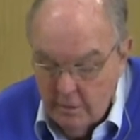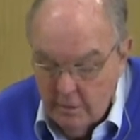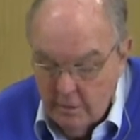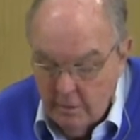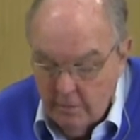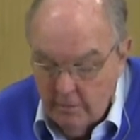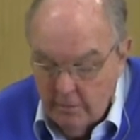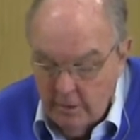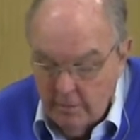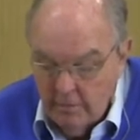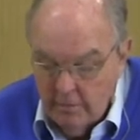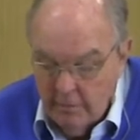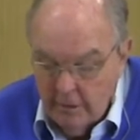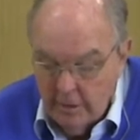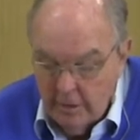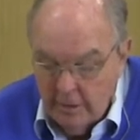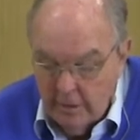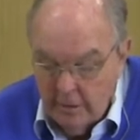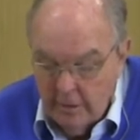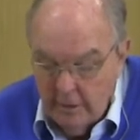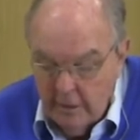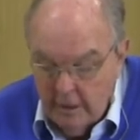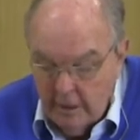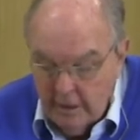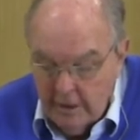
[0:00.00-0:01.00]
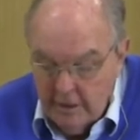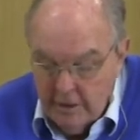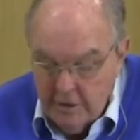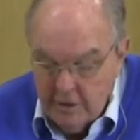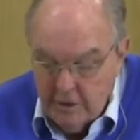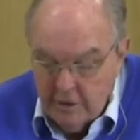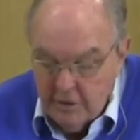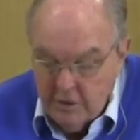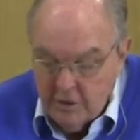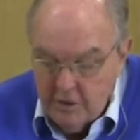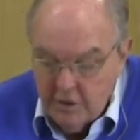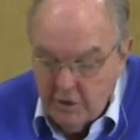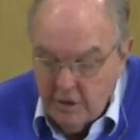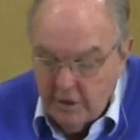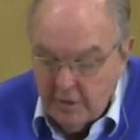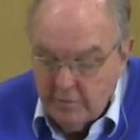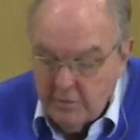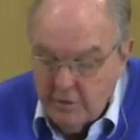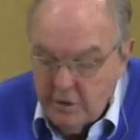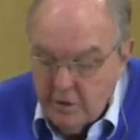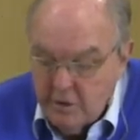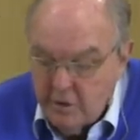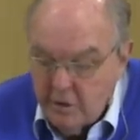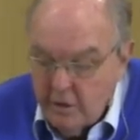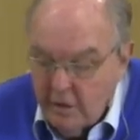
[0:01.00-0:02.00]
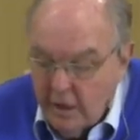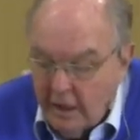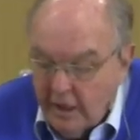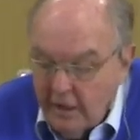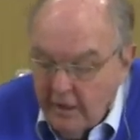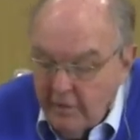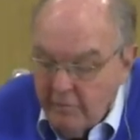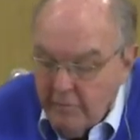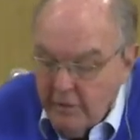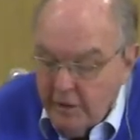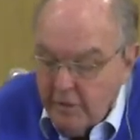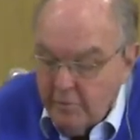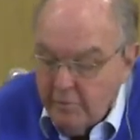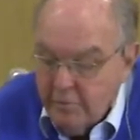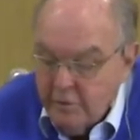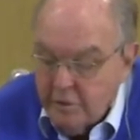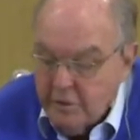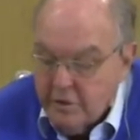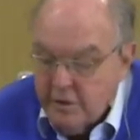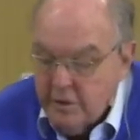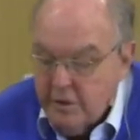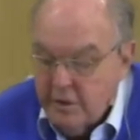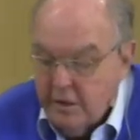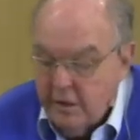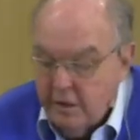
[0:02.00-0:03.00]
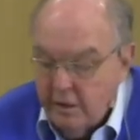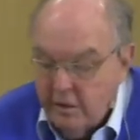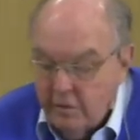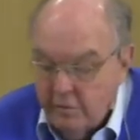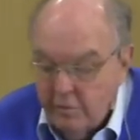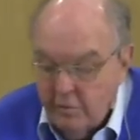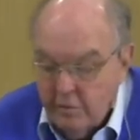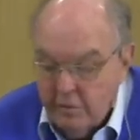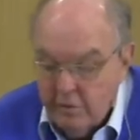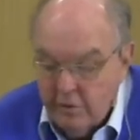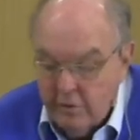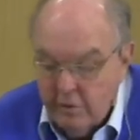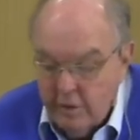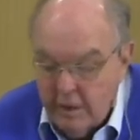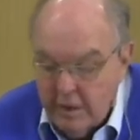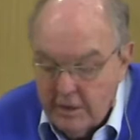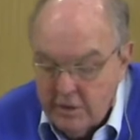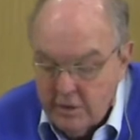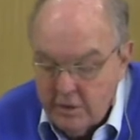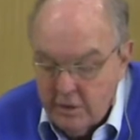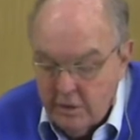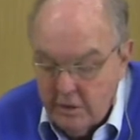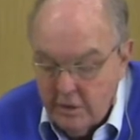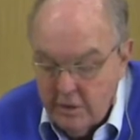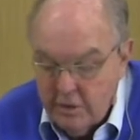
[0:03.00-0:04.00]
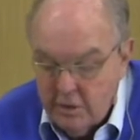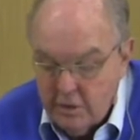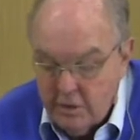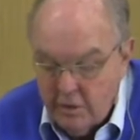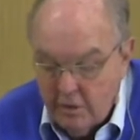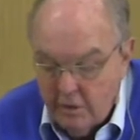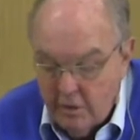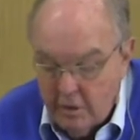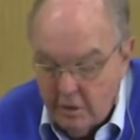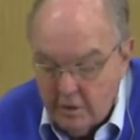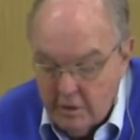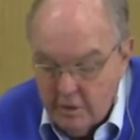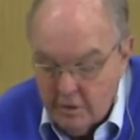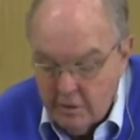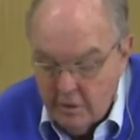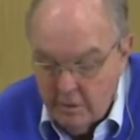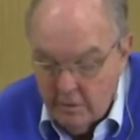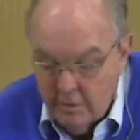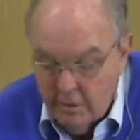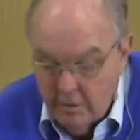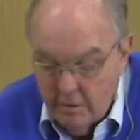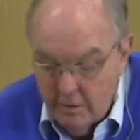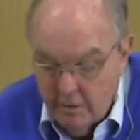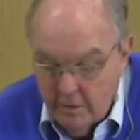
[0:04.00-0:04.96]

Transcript: Remember in Galatians chapter 2, I have been put to death with Christ on his cross.